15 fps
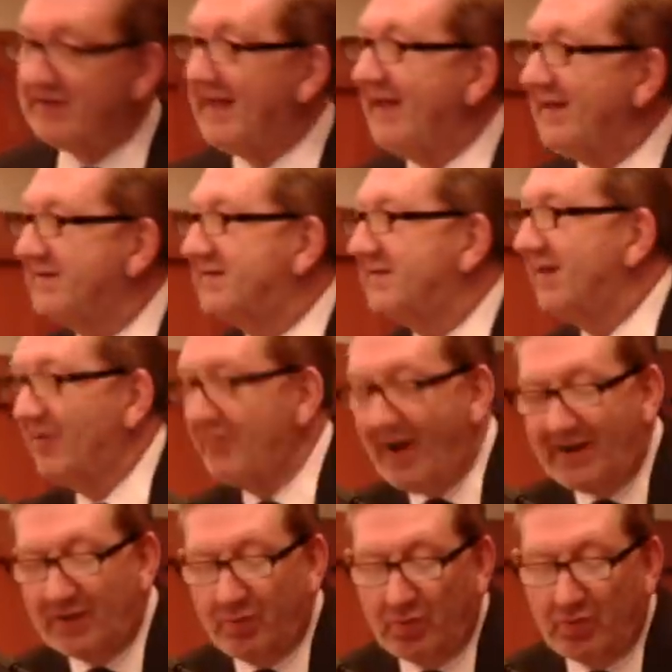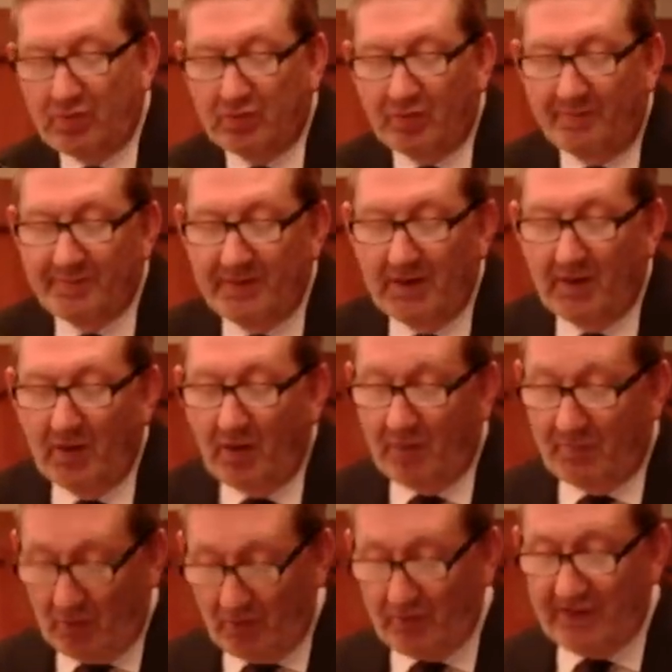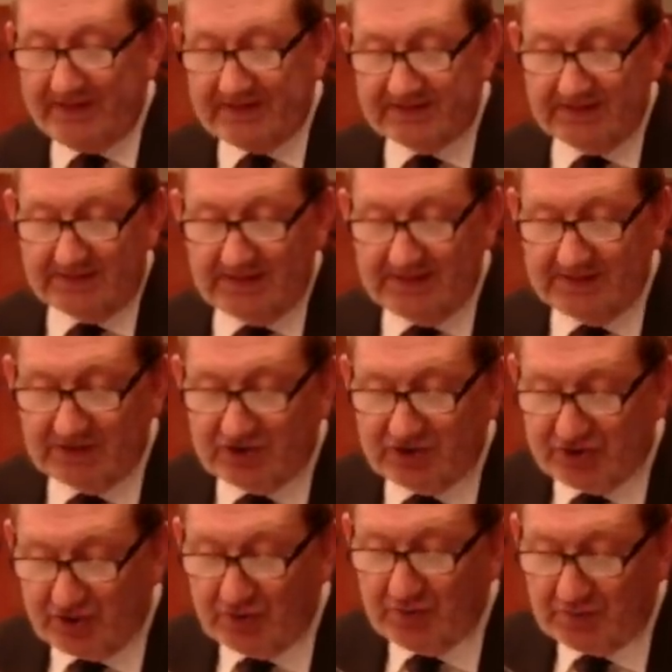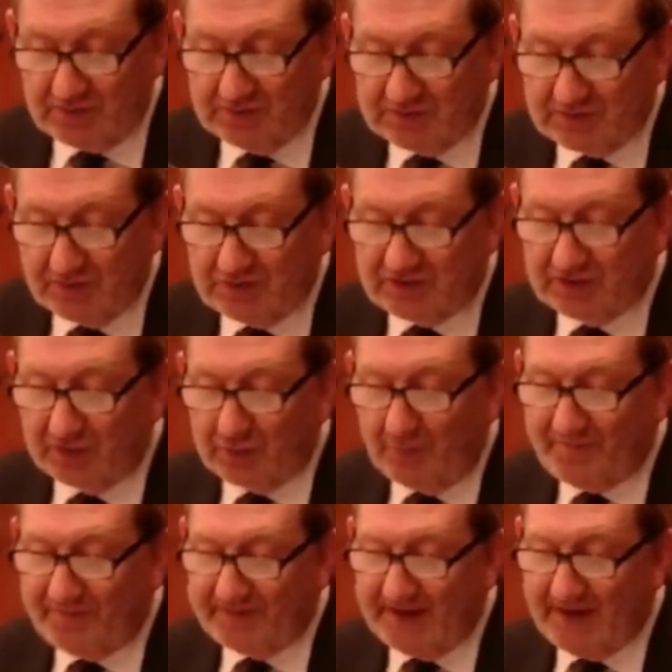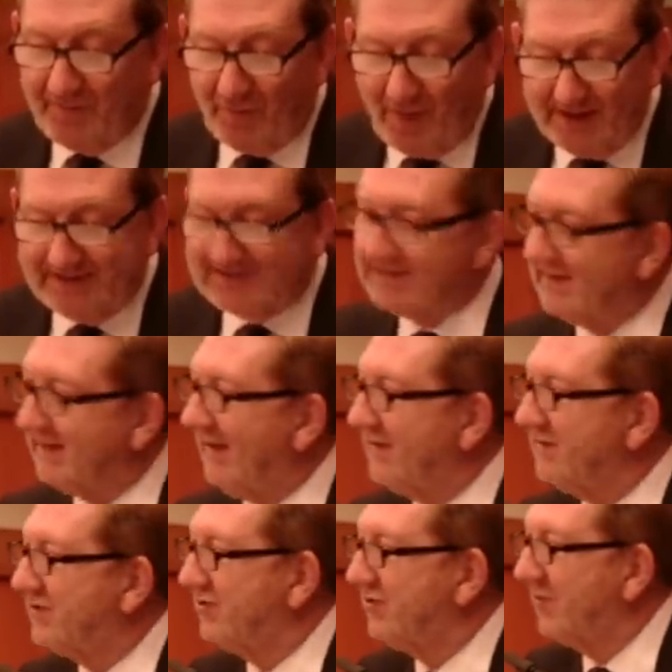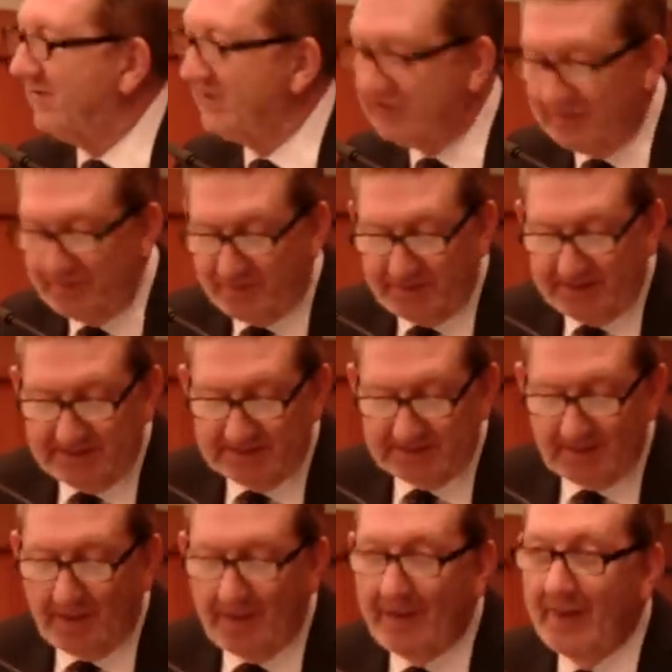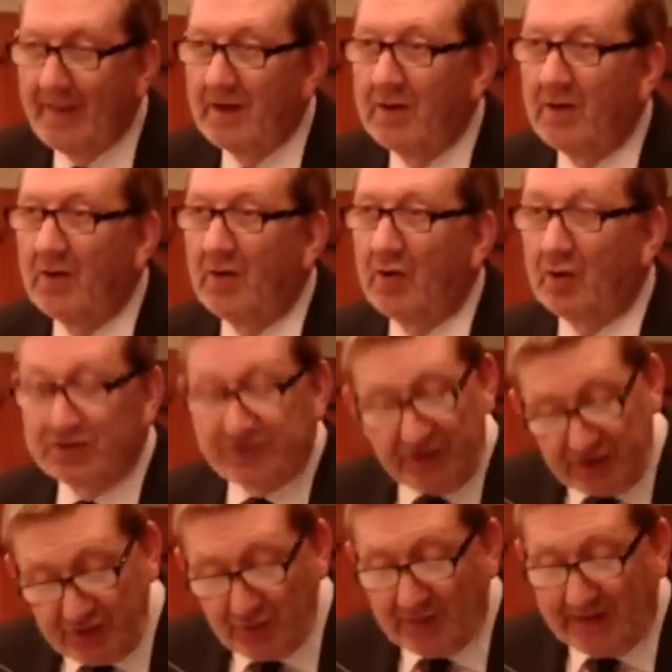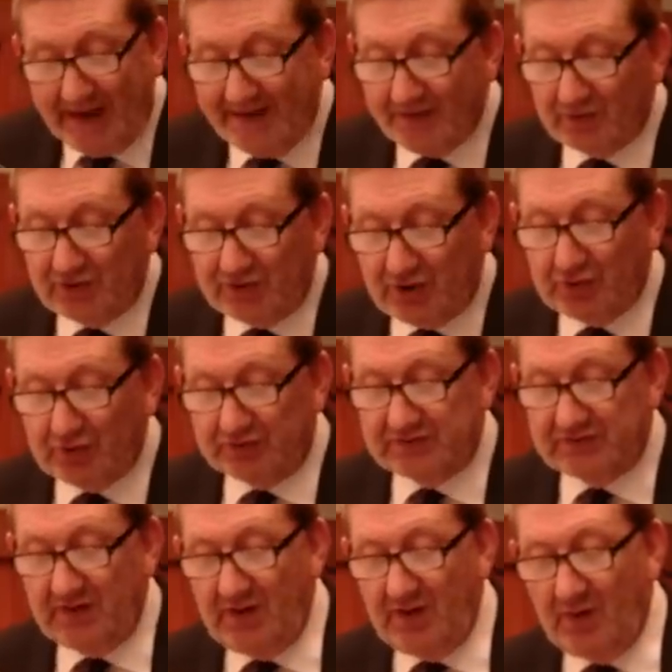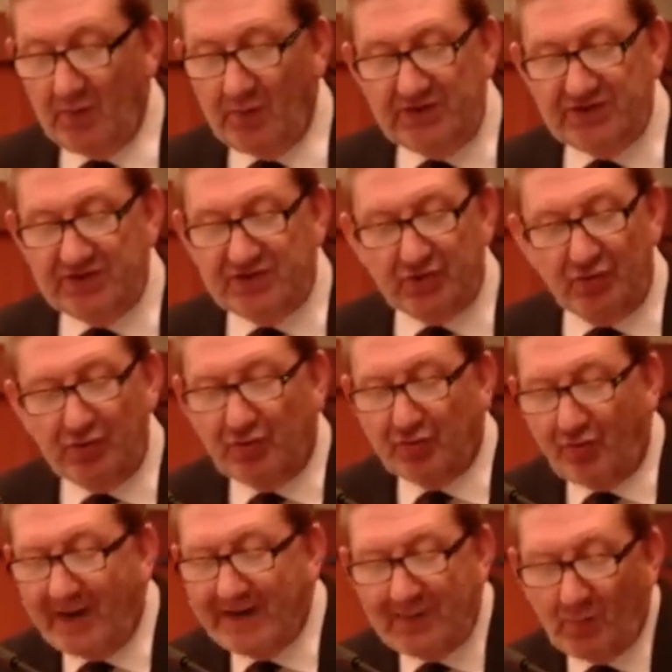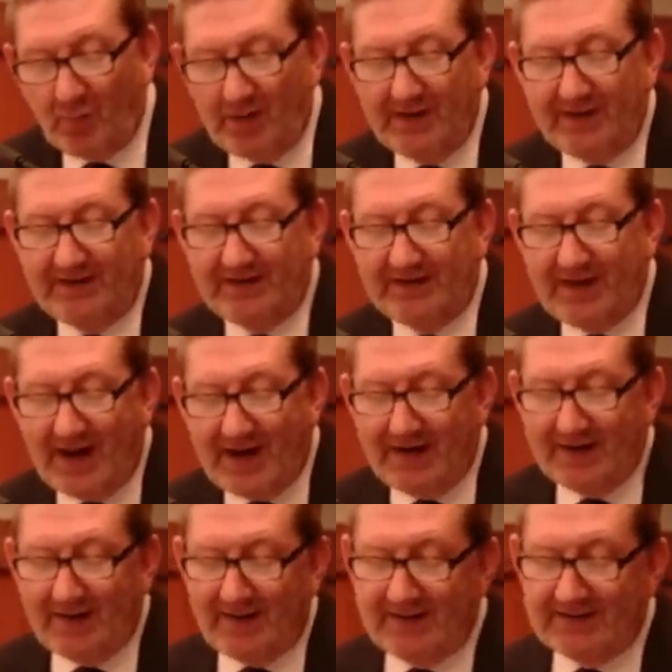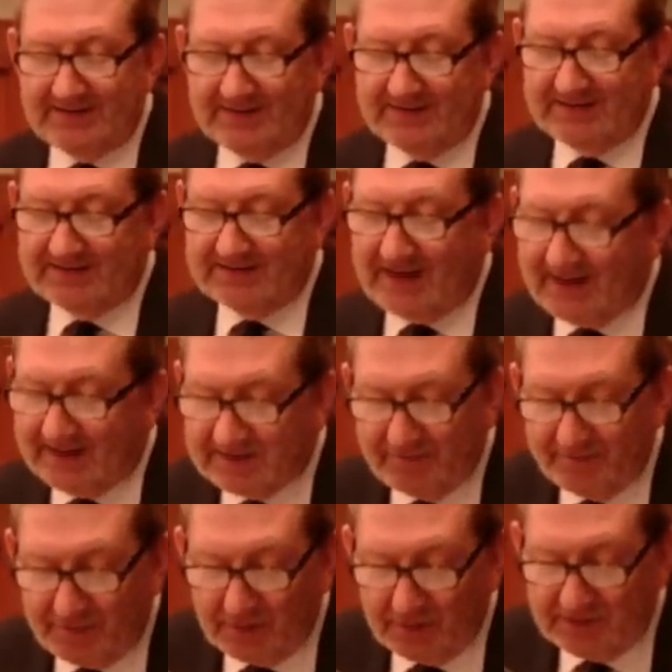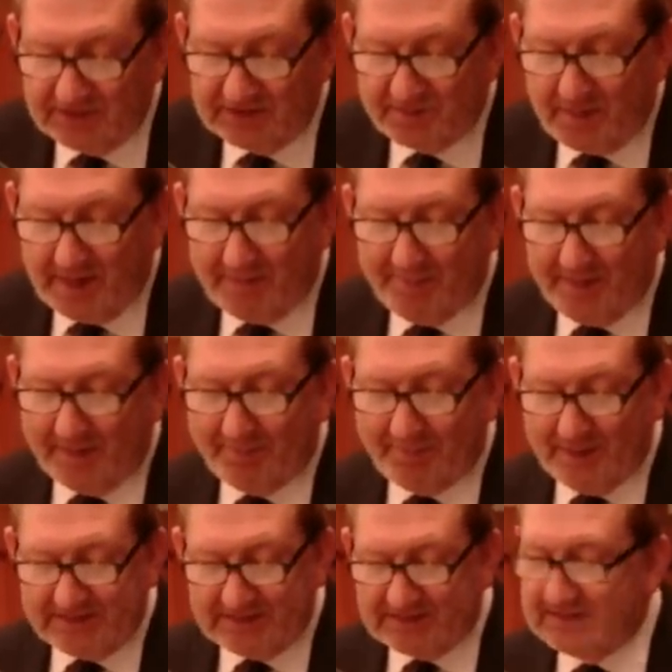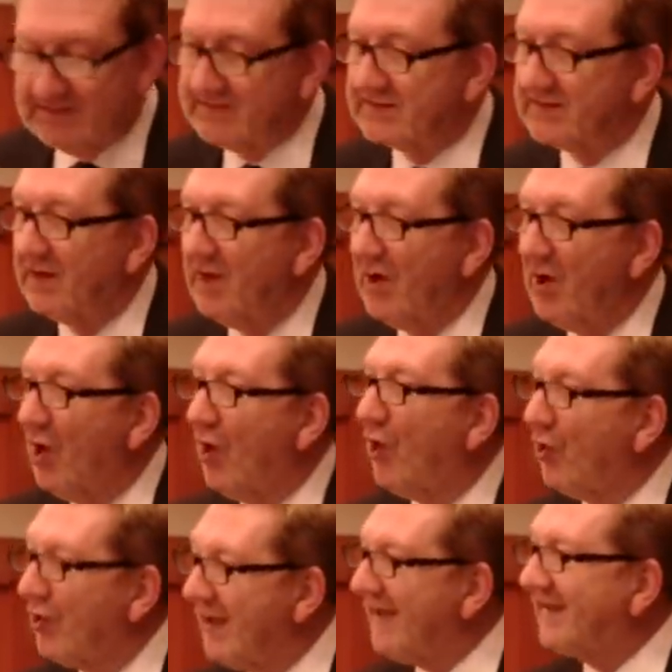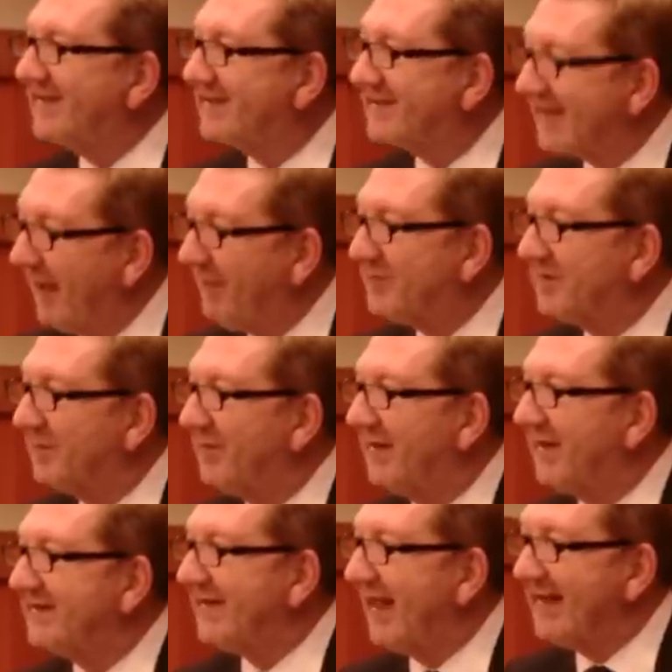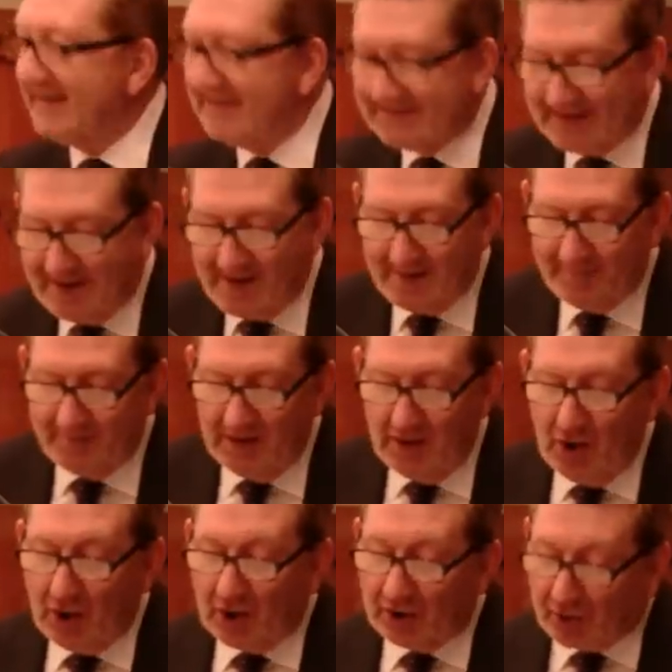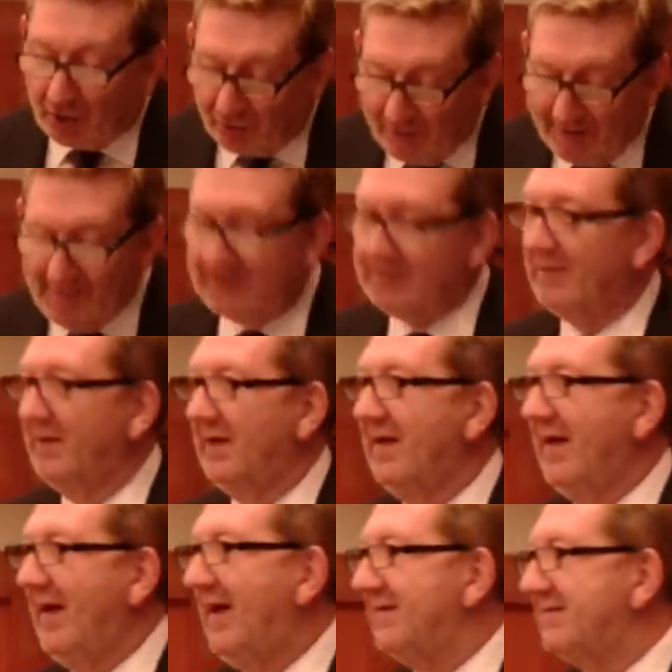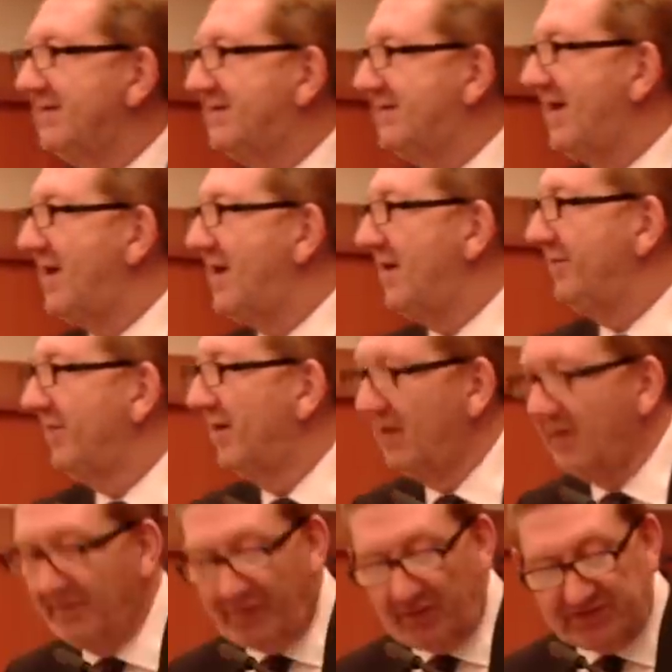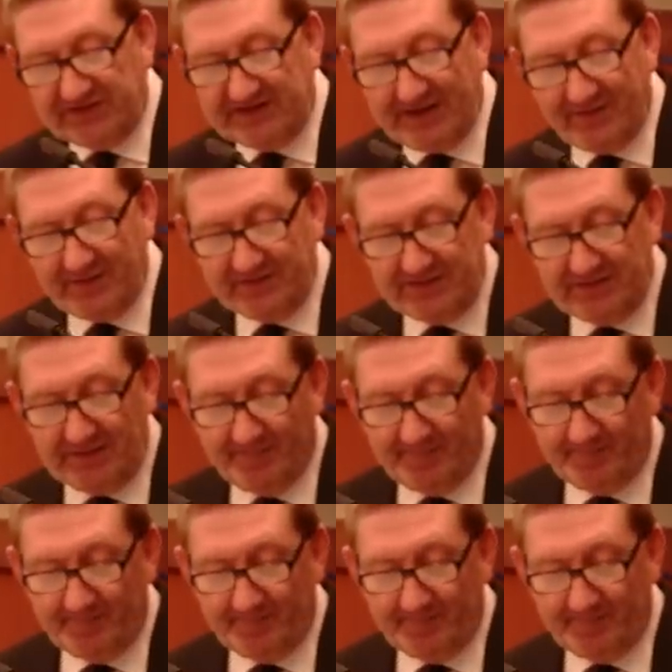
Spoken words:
against the Iraq War, or more recently, the students who stood up for their rights against tuition fees, or to UK Uncut, which has done great work in highlighting the tax avoidance by big business, unacceptable at any time, criminal at a time of austerity.